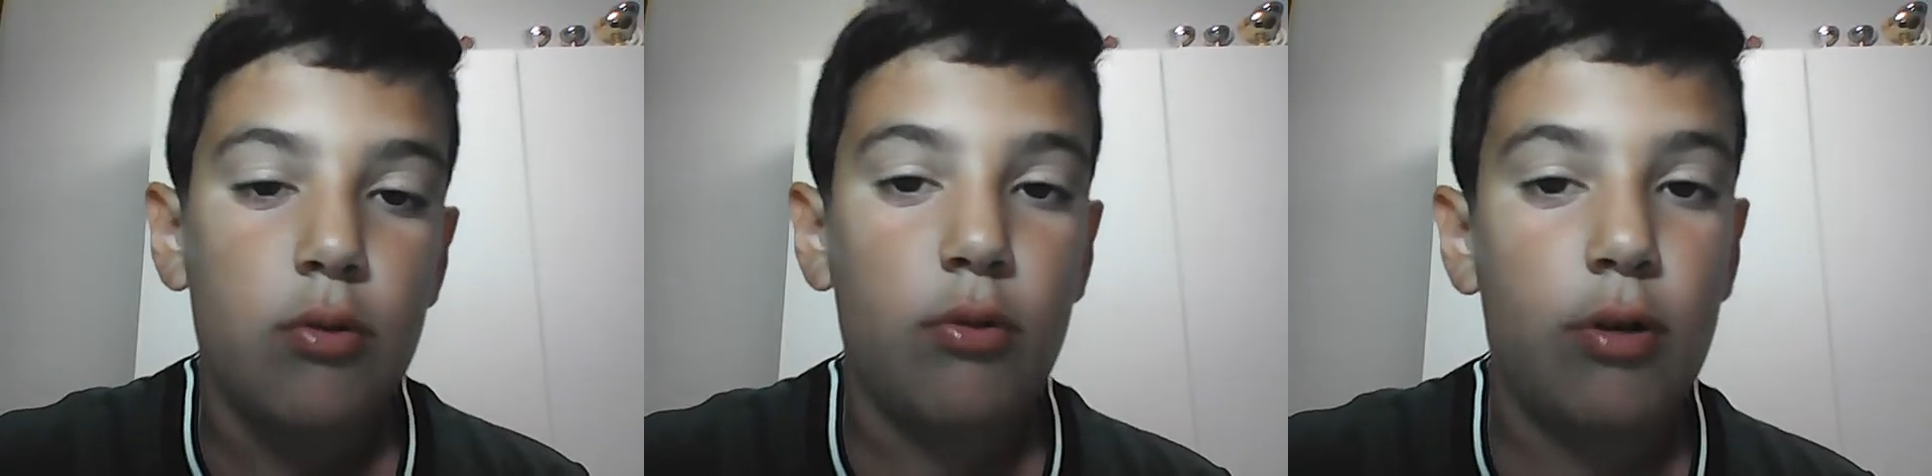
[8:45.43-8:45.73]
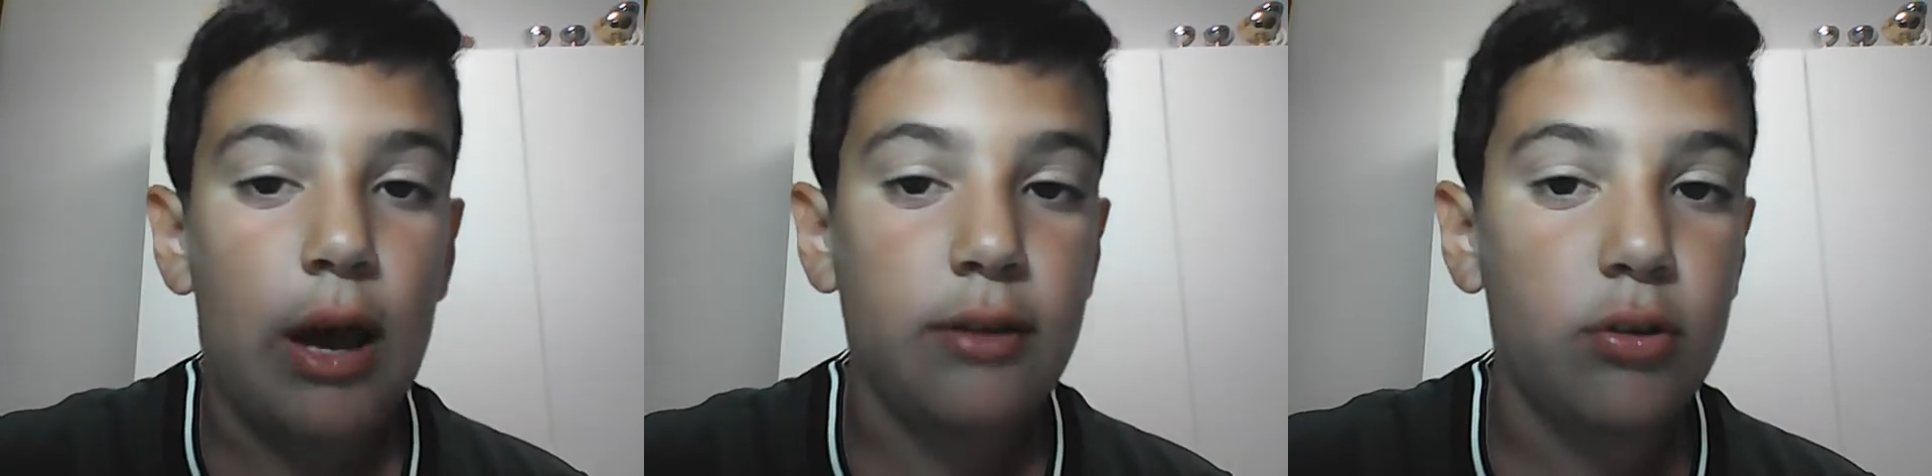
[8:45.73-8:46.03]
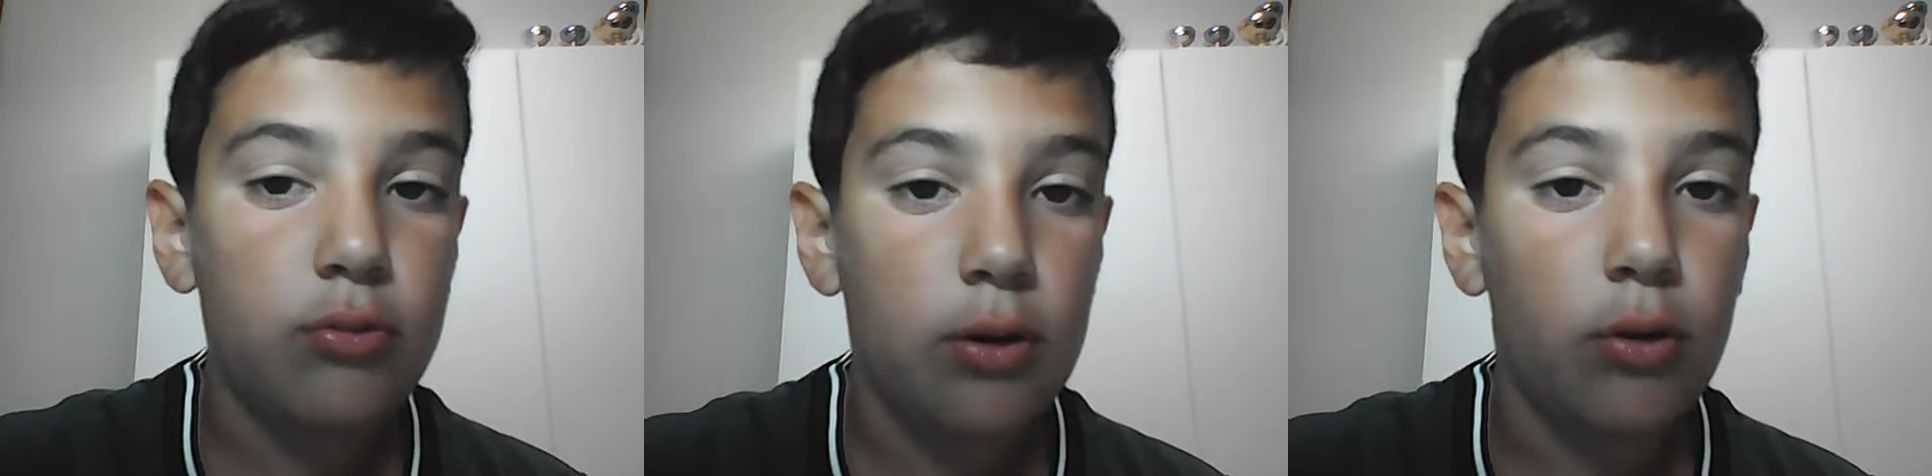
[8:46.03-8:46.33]
Well, I
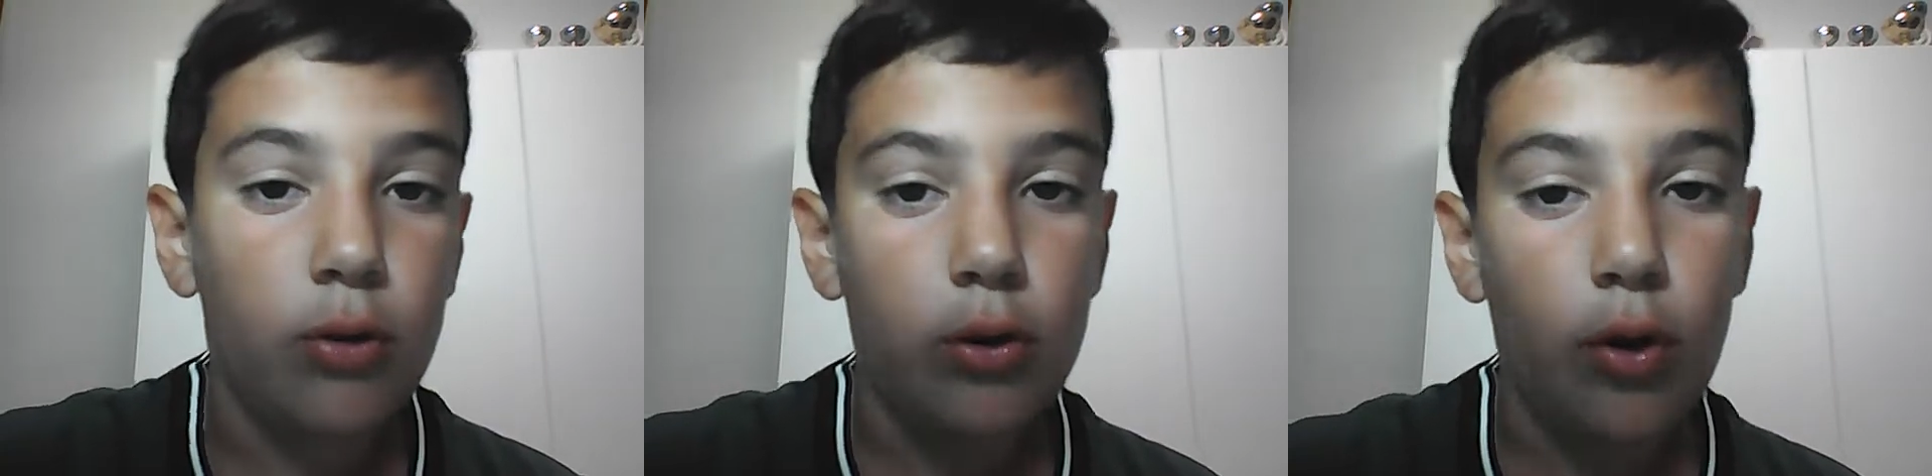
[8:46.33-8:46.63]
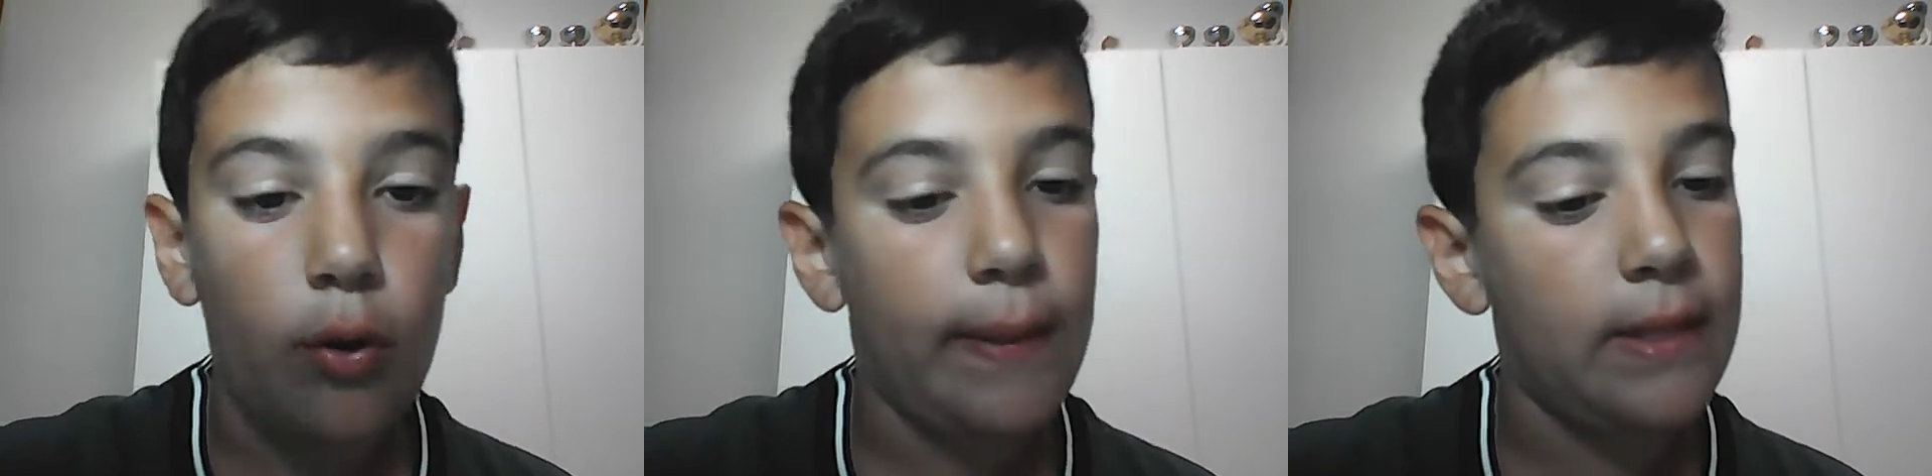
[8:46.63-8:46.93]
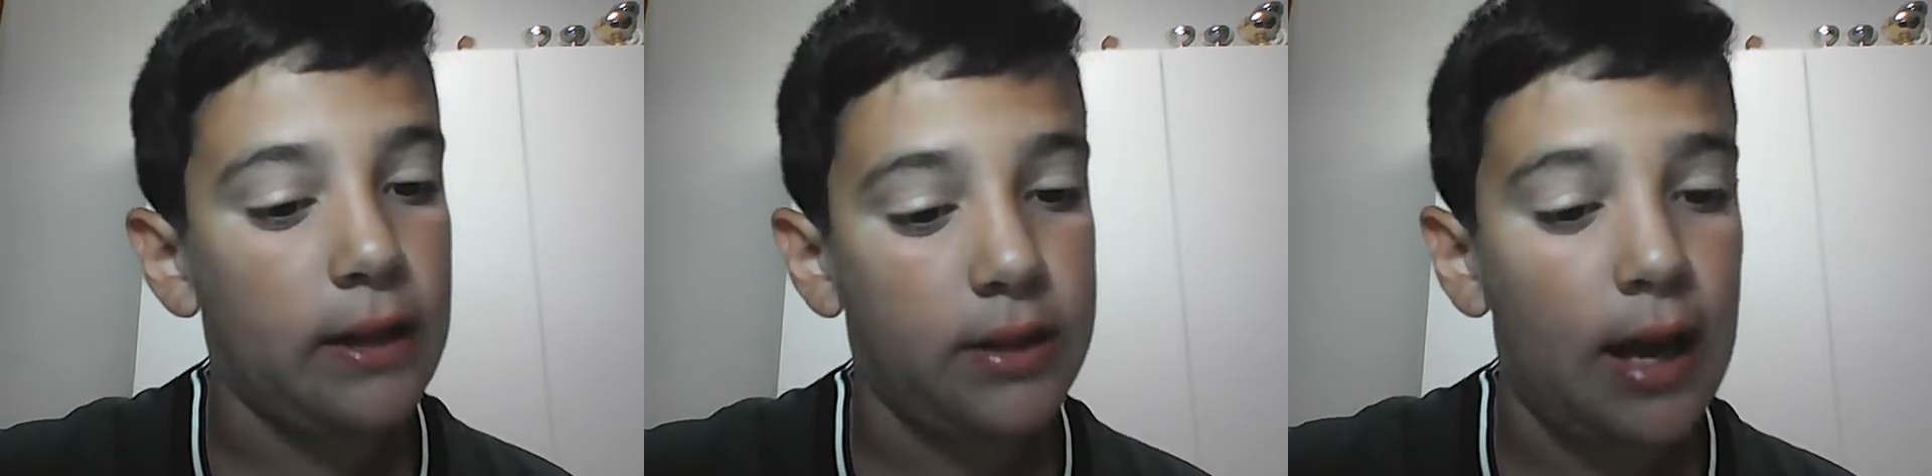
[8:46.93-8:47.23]
thought we were going home at
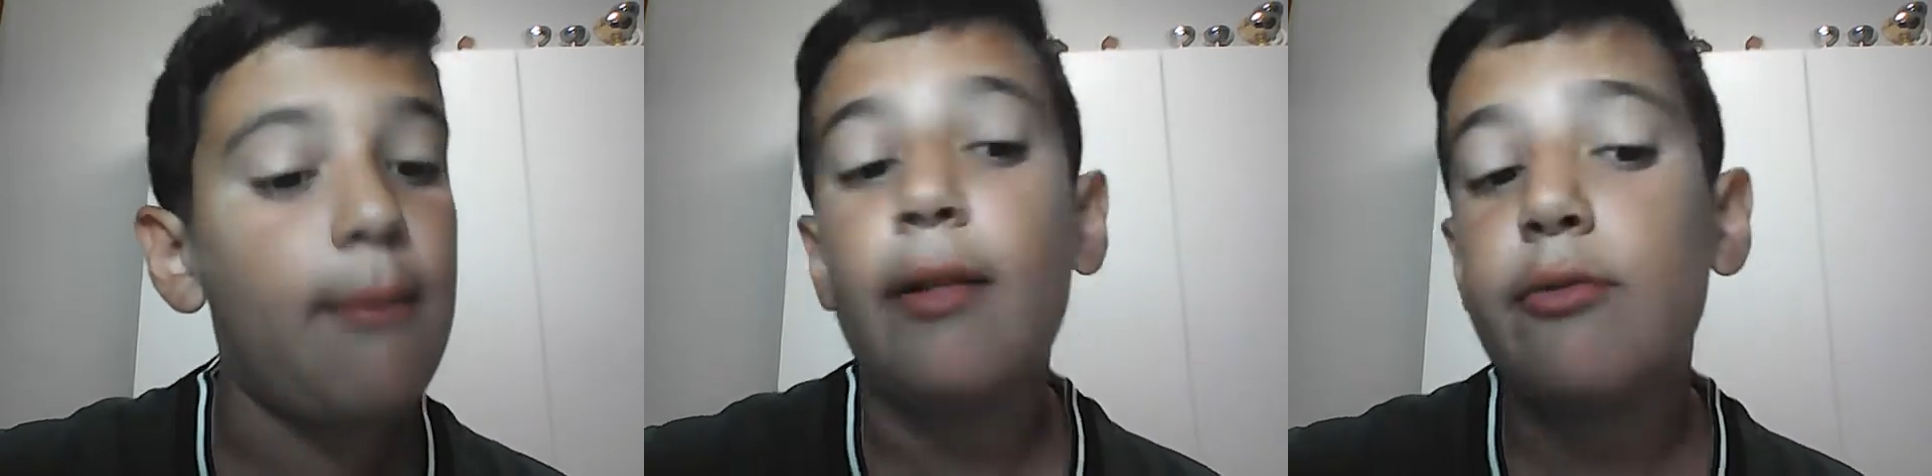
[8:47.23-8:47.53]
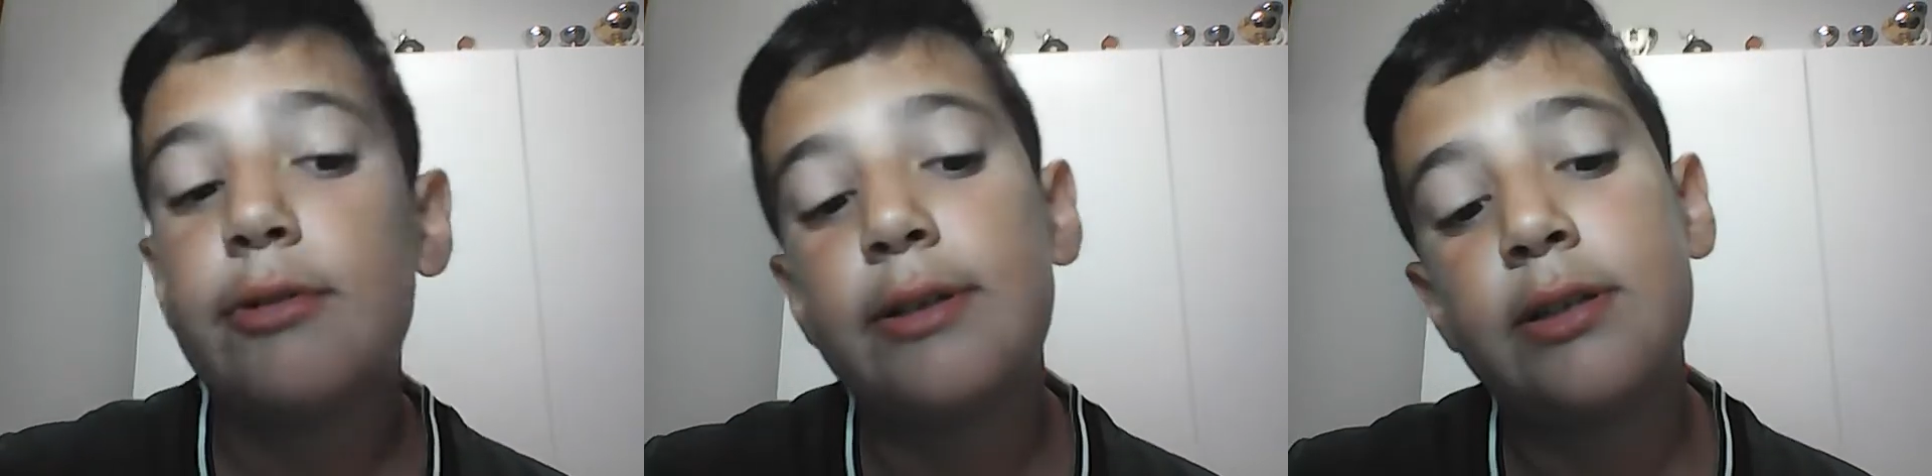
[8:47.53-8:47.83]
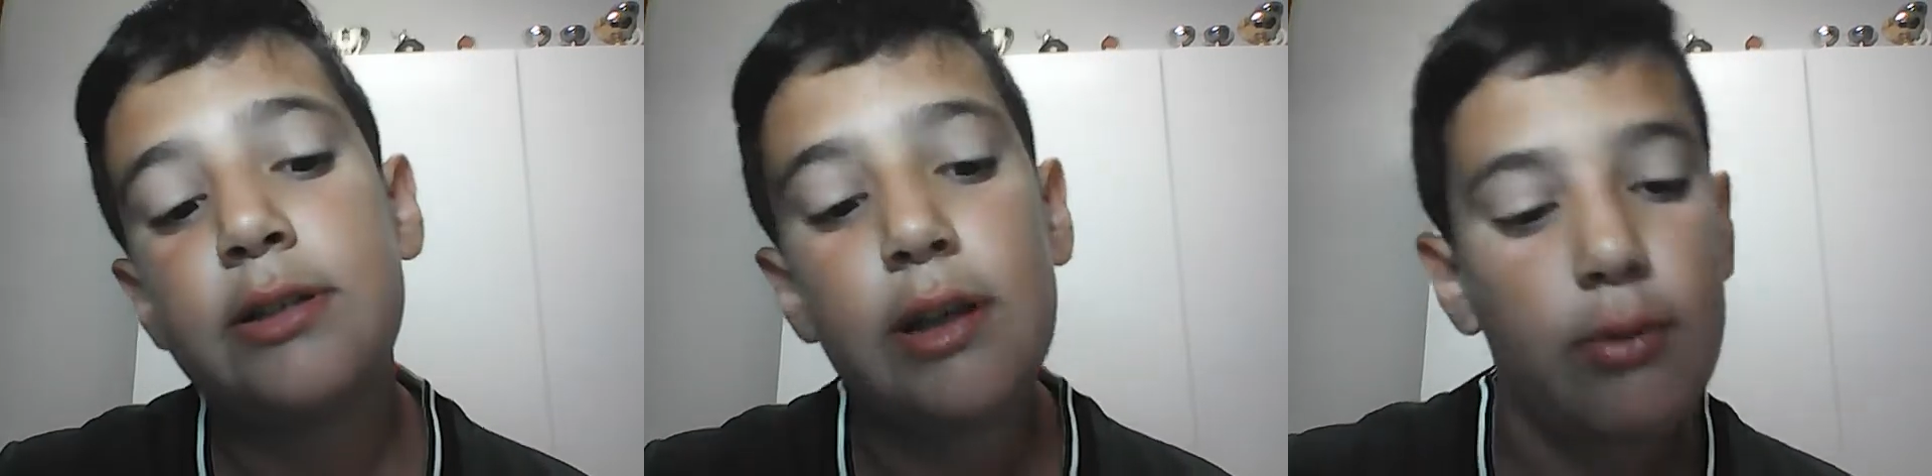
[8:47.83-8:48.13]
that time and we
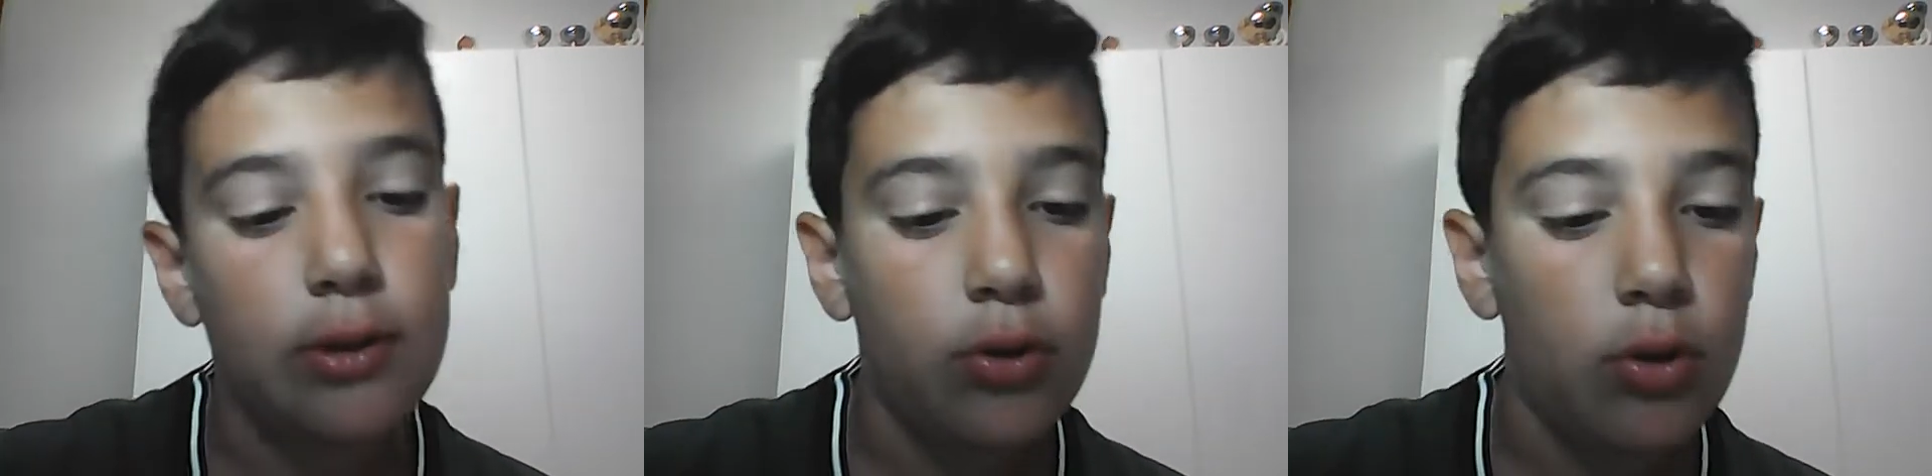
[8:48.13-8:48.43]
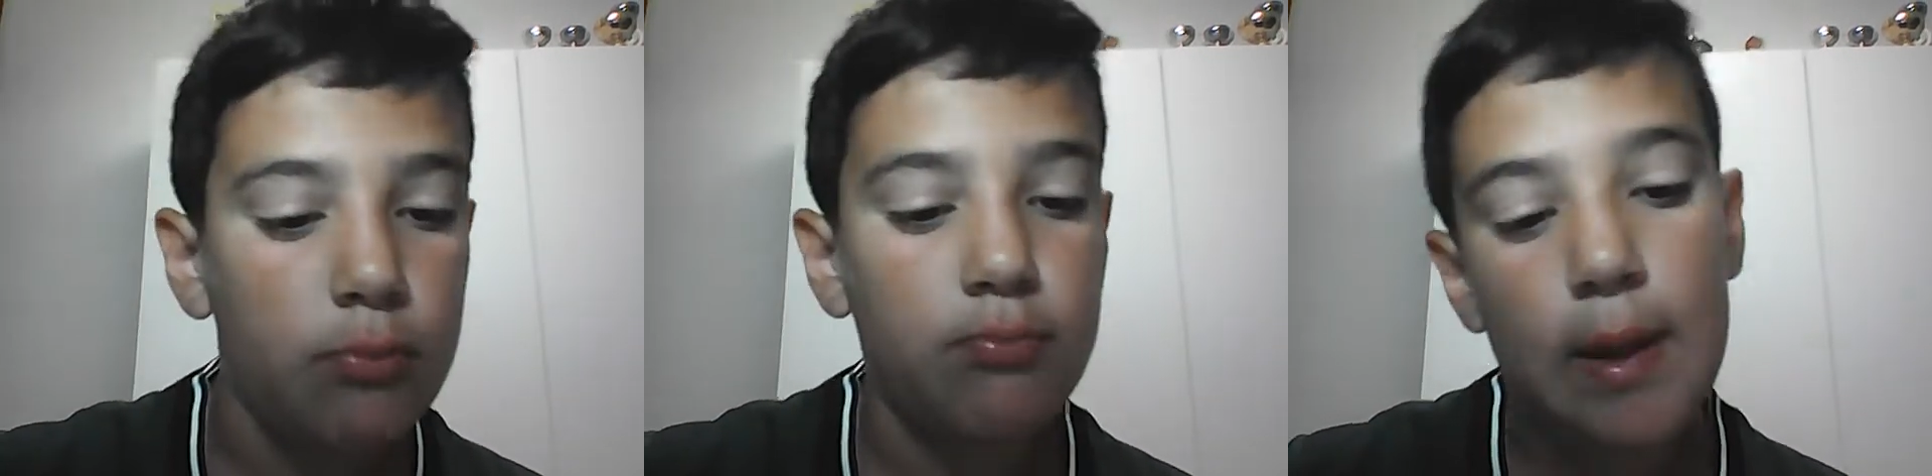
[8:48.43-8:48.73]
still went home.